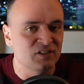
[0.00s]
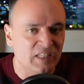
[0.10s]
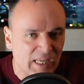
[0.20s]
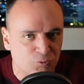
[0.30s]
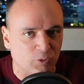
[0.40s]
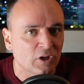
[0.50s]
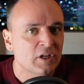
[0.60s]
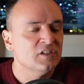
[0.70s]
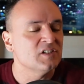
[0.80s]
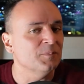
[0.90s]
schedule,
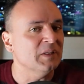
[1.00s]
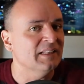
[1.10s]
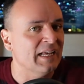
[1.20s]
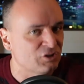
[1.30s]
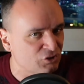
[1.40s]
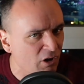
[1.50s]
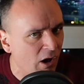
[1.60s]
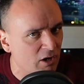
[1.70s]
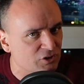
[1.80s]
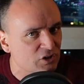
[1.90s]
something that
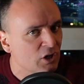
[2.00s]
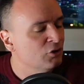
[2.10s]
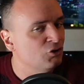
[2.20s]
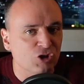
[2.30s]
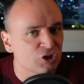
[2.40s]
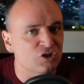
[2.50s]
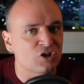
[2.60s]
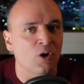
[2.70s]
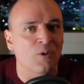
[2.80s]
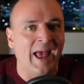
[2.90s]
stocks just
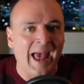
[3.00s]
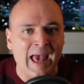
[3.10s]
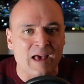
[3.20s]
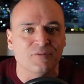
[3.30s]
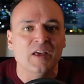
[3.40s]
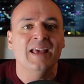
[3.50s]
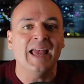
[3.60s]
don't have.